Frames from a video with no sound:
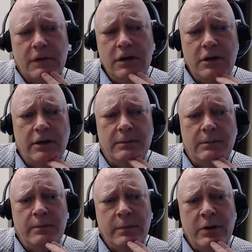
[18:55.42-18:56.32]
you know,
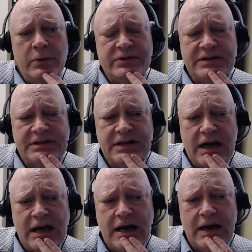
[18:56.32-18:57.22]
most of the
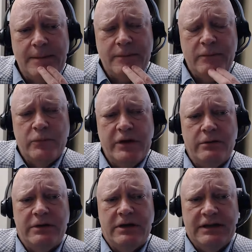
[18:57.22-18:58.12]
time we
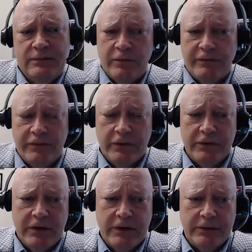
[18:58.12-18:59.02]
don't get referred
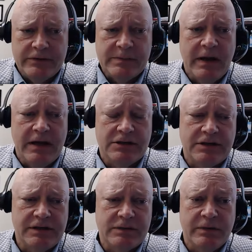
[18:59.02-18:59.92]
those patients.